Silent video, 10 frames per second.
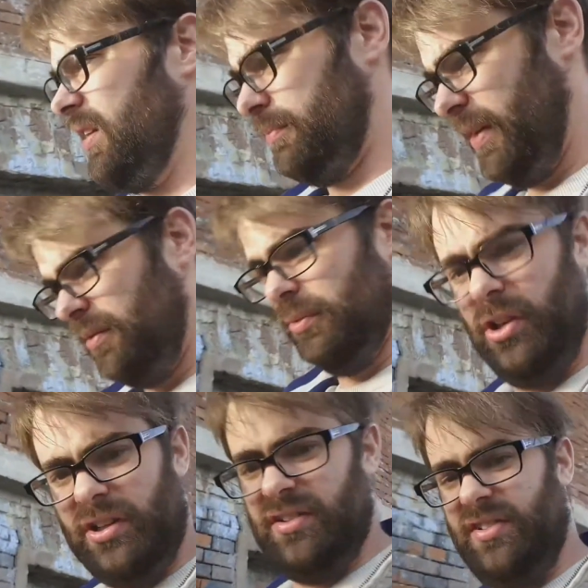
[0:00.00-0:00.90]
that
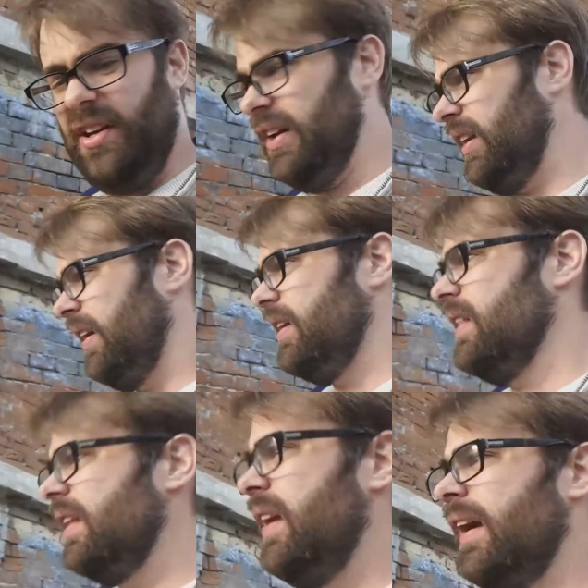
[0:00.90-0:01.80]
paintwork inside.
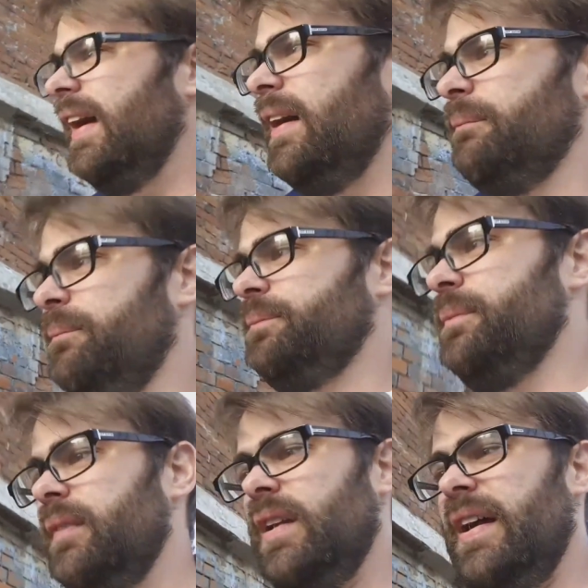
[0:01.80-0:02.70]

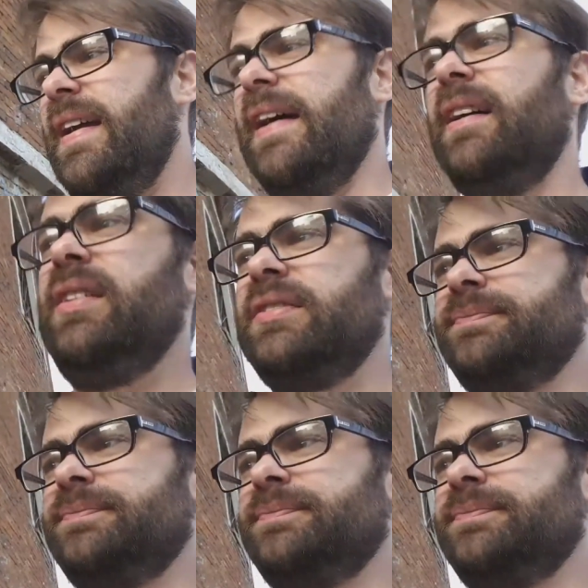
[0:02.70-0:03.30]
Now here,